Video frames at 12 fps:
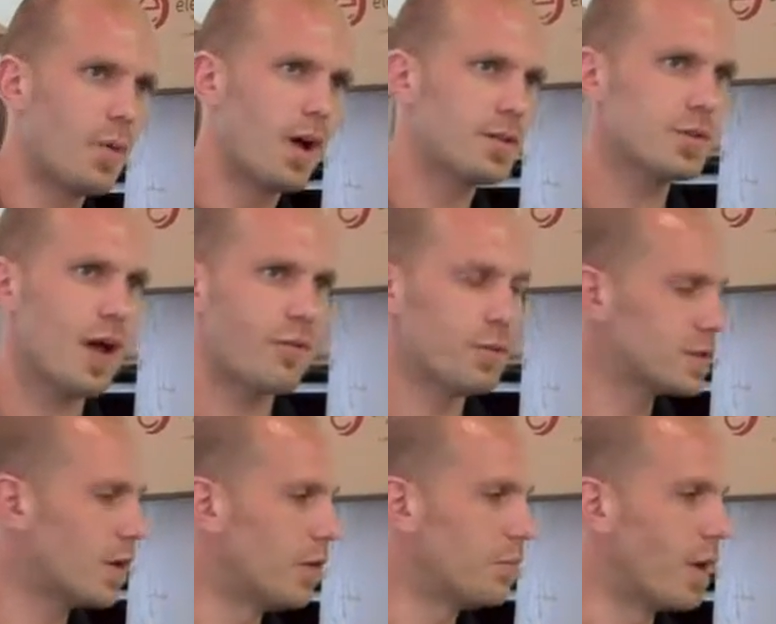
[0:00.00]
We also have
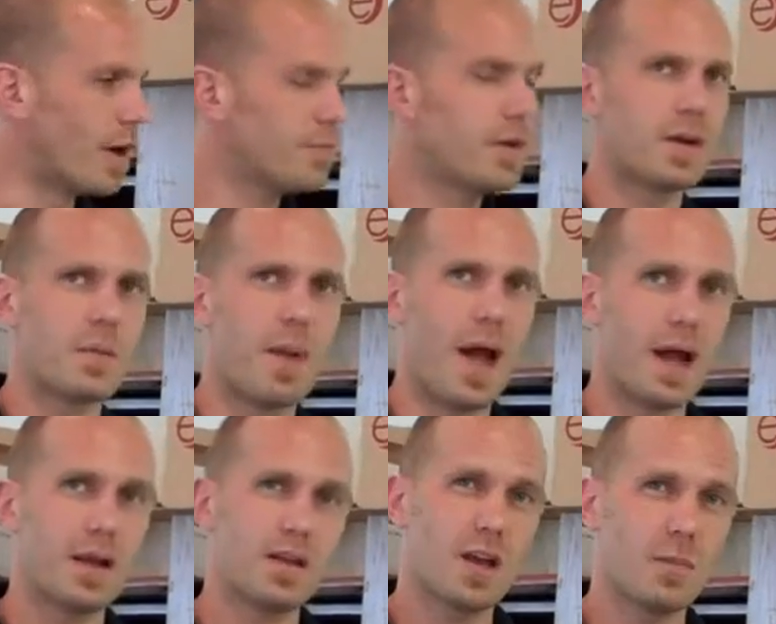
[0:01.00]
what's called Barefoot in a
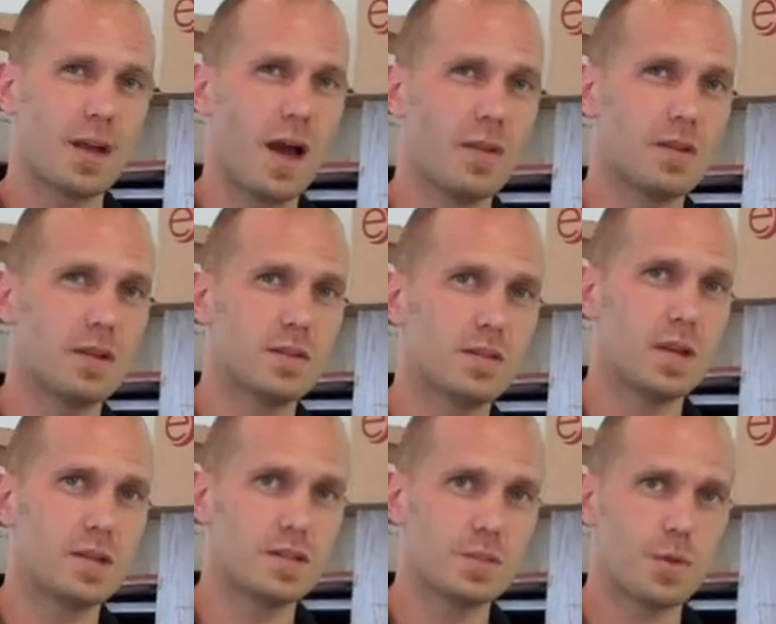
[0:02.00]
Bag coming out
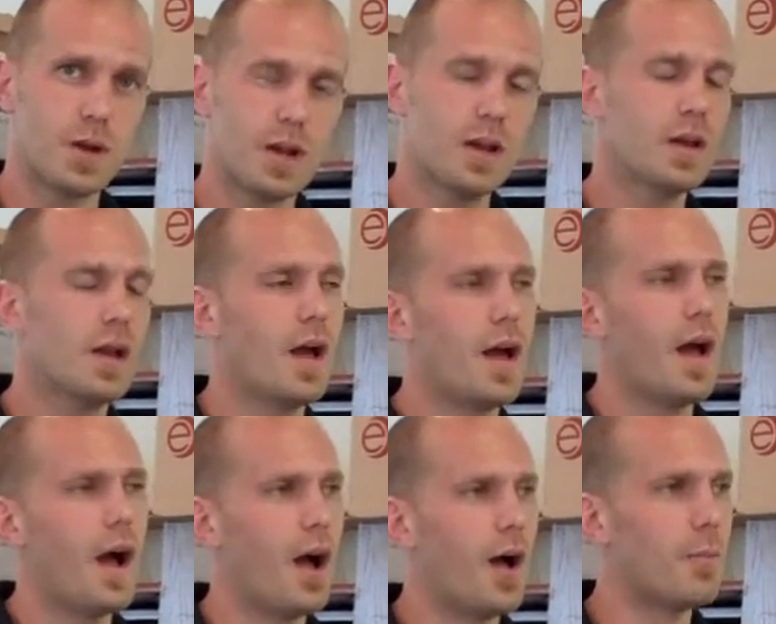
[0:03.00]
in the spring.
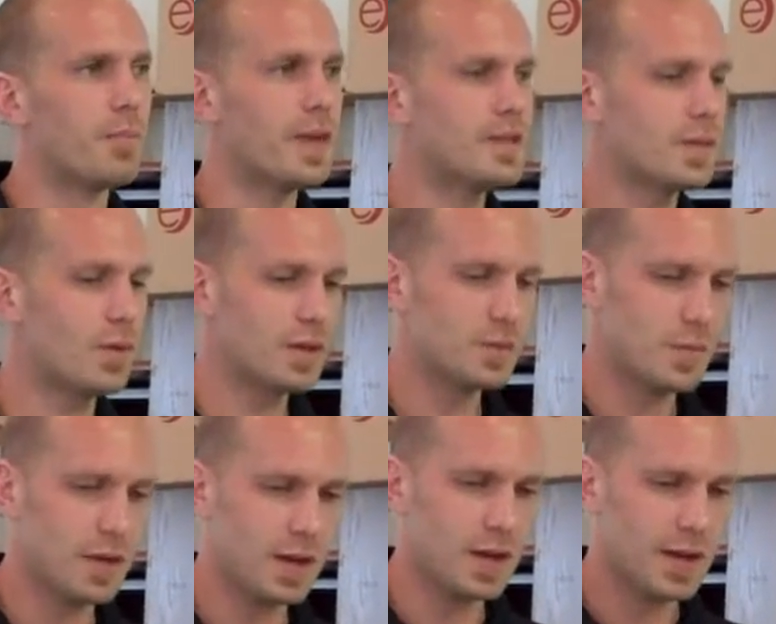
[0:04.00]
It's going to
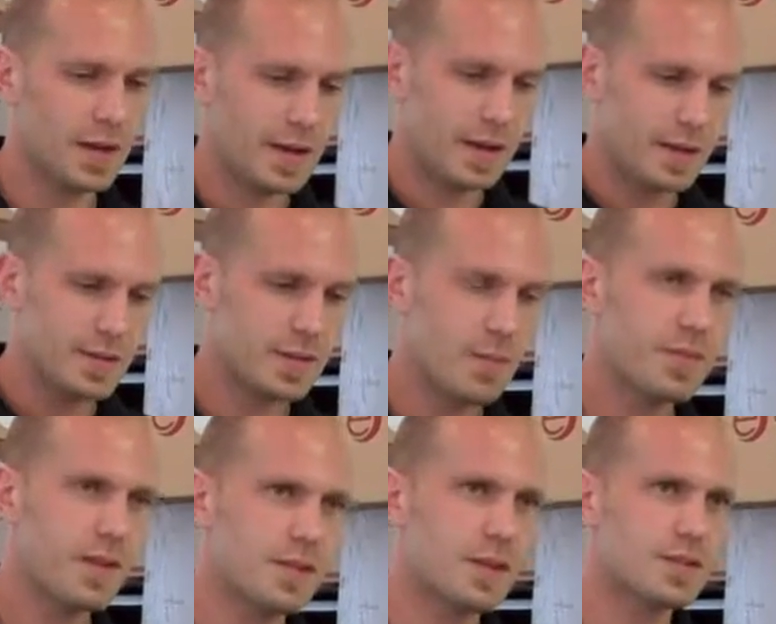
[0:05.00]
be
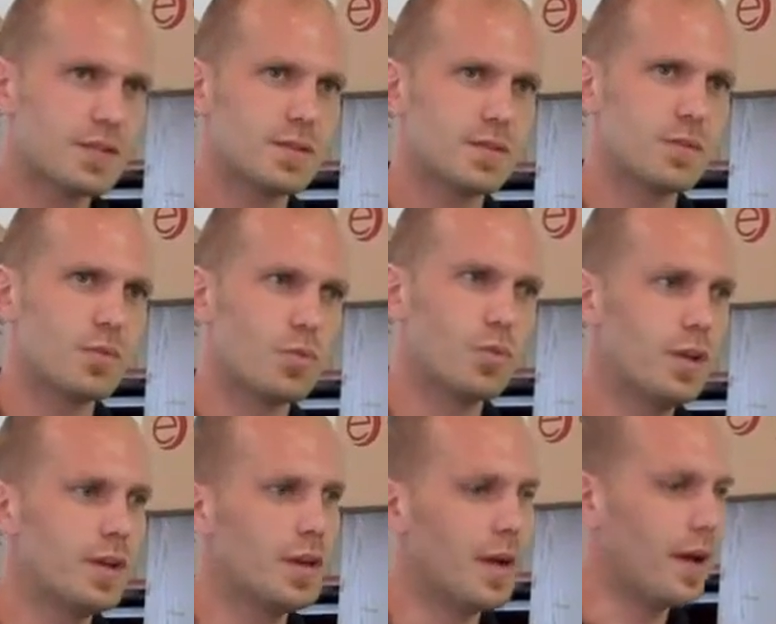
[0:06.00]
something that's
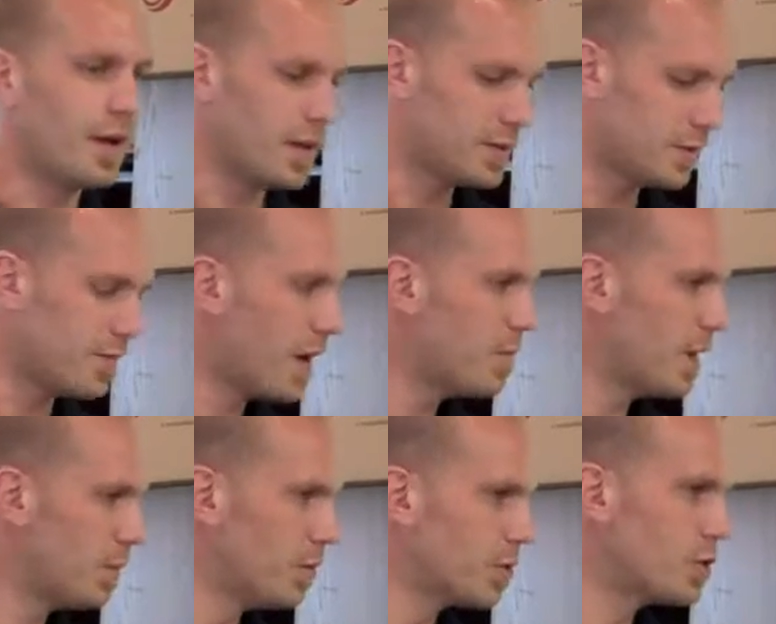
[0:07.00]
really it's a very
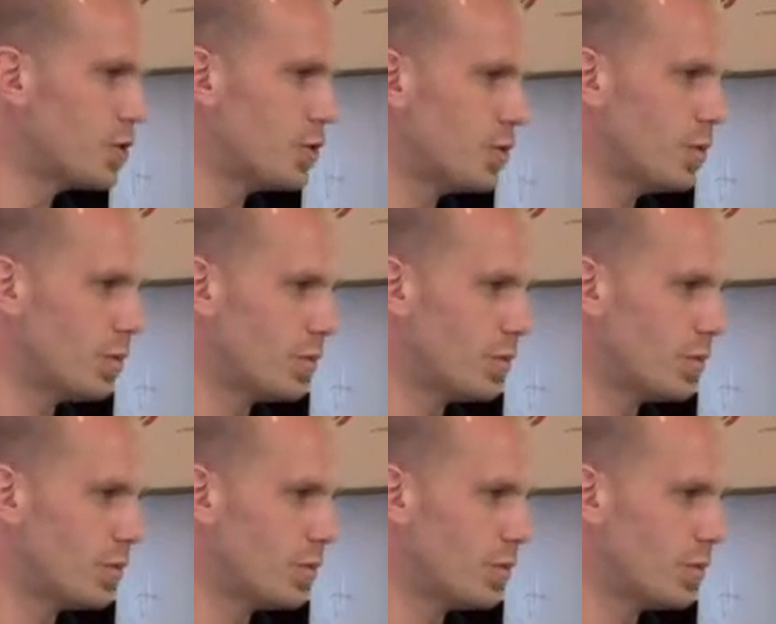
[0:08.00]
minimal shoe,